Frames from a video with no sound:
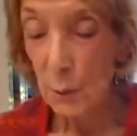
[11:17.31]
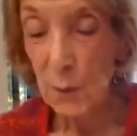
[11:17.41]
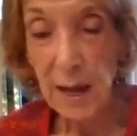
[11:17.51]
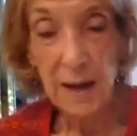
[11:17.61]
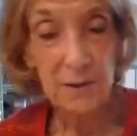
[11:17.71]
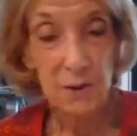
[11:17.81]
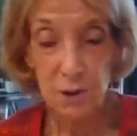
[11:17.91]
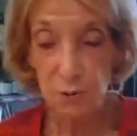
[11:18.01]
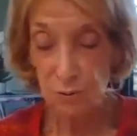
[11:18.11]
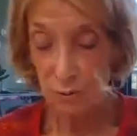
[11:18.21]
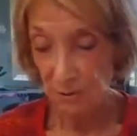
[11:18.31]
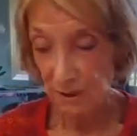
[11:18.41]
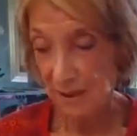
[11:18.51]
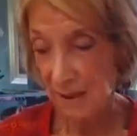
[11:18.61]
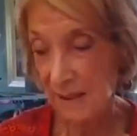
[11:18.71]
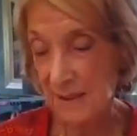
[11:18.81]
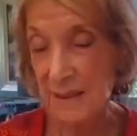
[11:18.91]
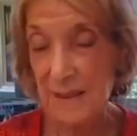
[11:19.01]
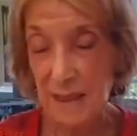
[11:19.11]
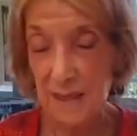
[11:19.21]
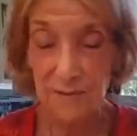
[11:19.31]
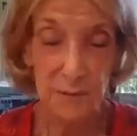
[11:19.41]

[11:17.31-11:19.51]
We asked you, you didn't hesitate